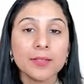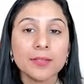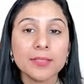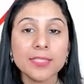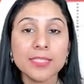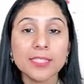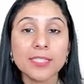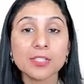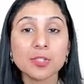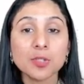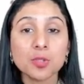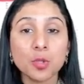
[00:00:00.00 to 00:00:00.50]

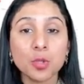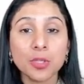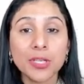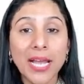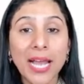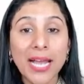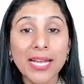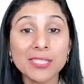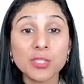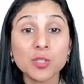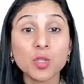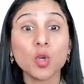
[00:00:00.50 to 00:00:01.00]
this is known
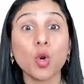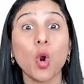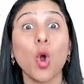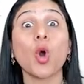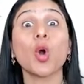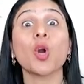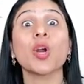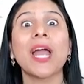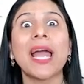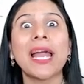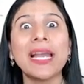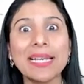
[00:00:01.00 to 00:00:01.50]
as
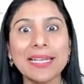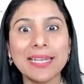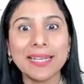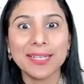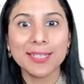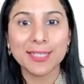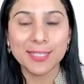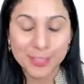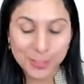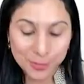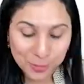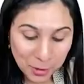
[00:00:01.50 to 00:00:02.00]
crocodile
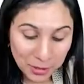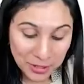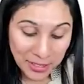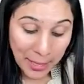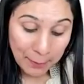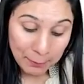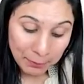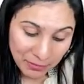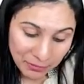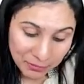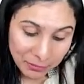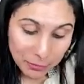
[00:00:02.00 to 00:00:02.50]
tears or
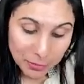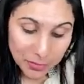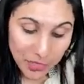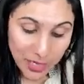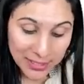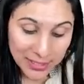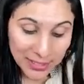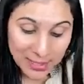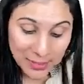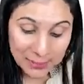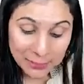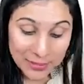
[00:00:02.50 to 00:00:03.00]
epiphora.
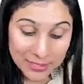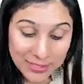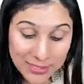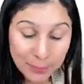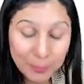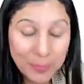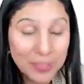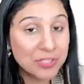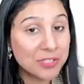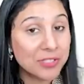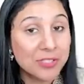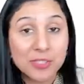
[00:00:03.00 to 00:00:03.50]
That means the
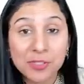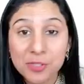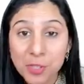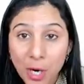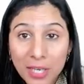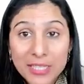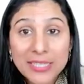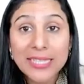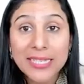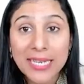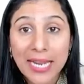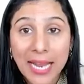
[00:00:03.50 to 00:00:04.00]
patient is
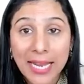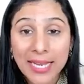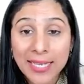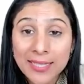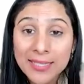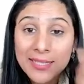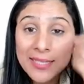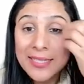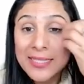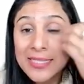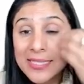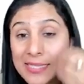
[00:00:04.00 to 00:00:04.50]
not crying,
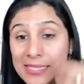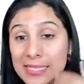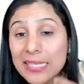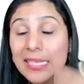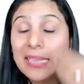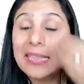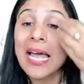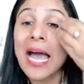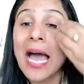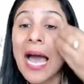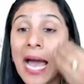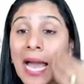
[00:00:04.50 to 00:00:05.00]

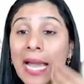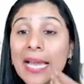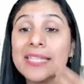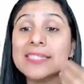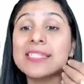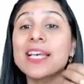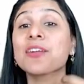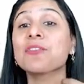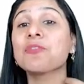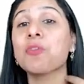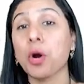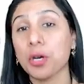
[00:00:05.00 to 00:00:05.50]
still the eyes
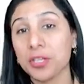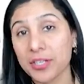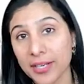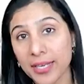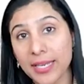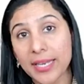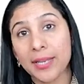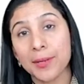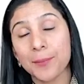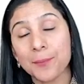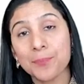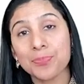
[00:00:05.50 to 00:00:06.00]
are
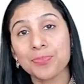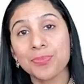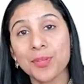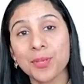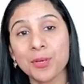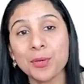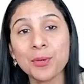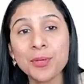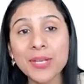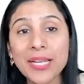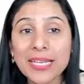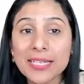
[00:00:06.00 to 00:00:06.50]
watering.
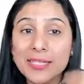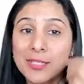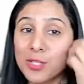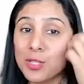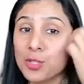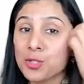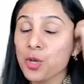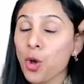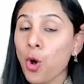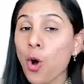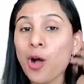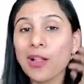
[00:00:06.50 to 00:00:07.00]
Okay,
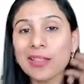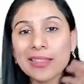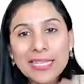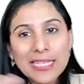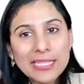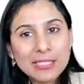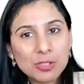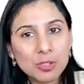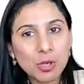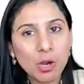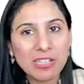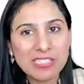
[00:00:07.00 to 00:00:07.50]
so all
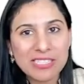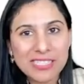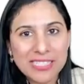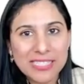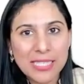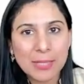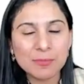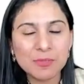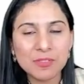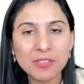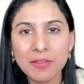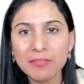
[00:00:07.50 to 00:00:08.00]
these
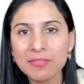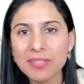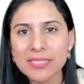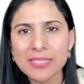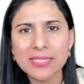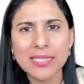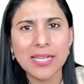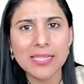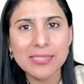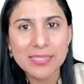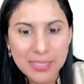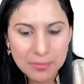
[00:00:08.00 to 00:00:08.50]
concepts we have
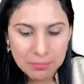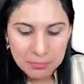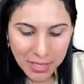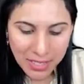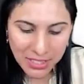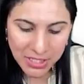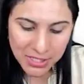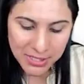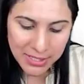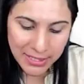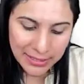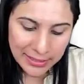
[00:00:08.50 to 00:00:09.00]
discussed in
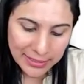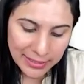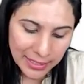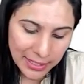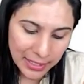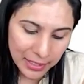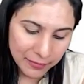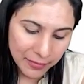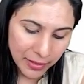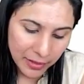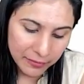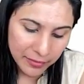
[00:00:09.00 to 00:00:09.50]
much
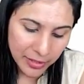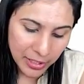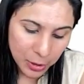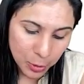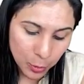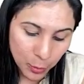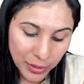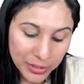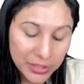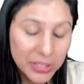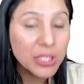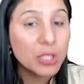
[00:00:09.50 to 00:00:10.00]
detail when we are
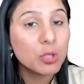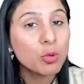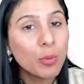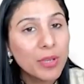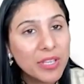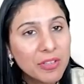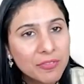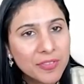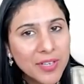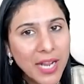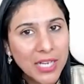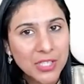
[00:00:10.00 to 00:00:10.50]
doing the
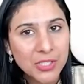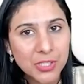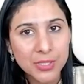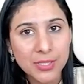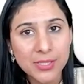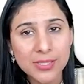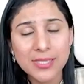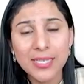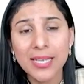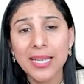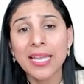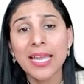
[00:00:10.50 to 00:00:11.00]
Noe
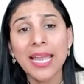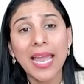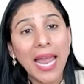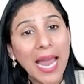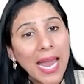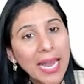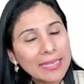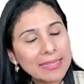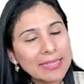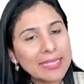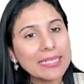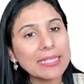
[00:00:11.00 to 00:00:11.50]
fractures
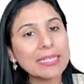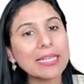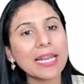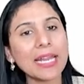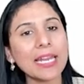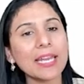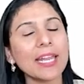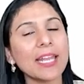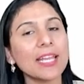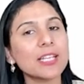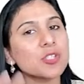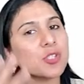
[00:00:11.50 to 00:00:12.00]
and the
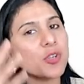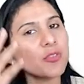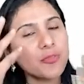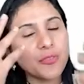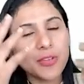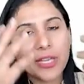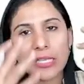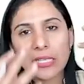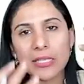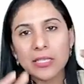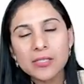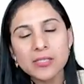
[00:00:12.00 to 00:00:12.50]
drainage of
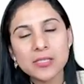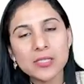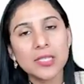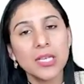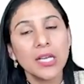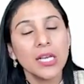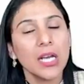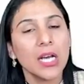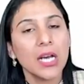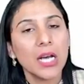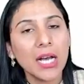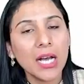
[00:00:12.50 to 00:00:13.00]
various,
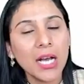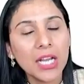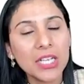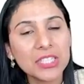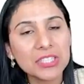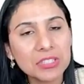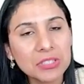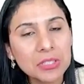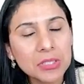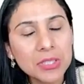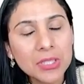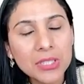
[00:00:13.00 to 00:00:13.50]
uh,
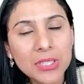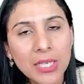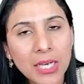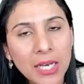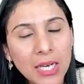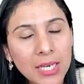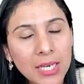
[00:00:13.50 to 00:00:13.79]
you know,